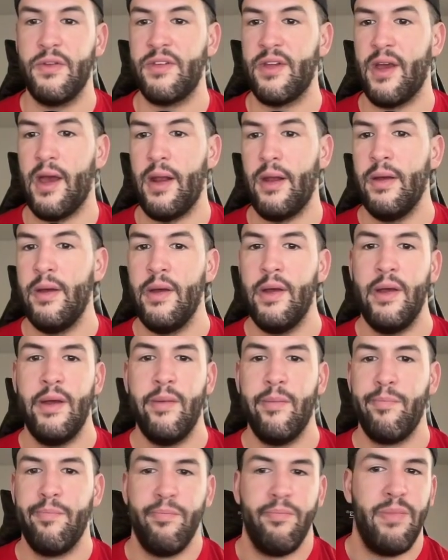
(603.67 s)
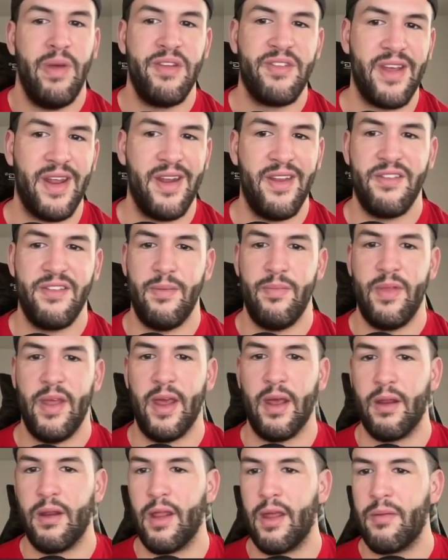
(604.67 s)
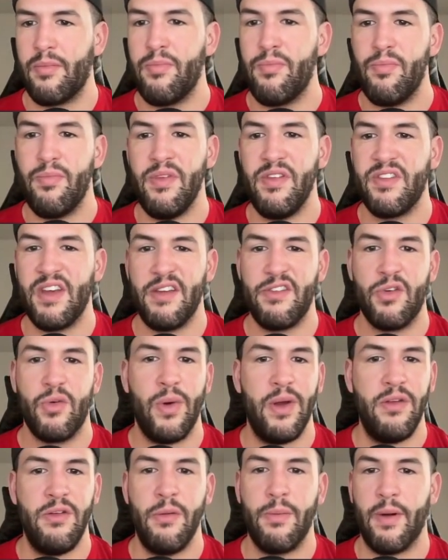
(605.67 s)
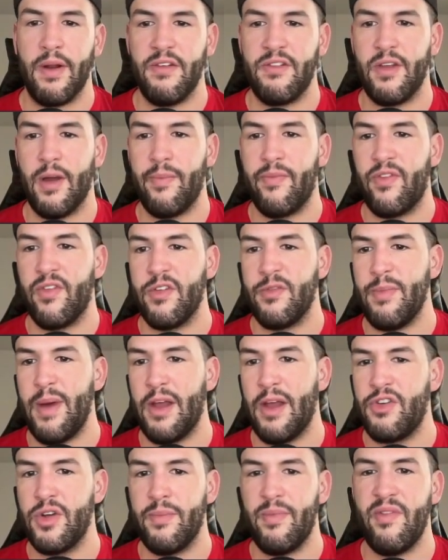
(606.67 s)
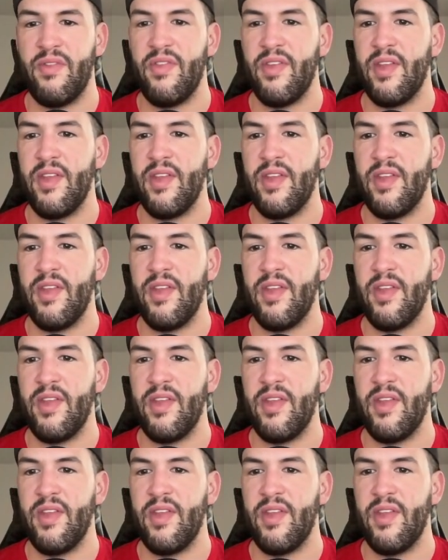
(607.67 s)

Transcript: side, it's kind of the same thing. Like, these guys are way too priced up for this matchup. If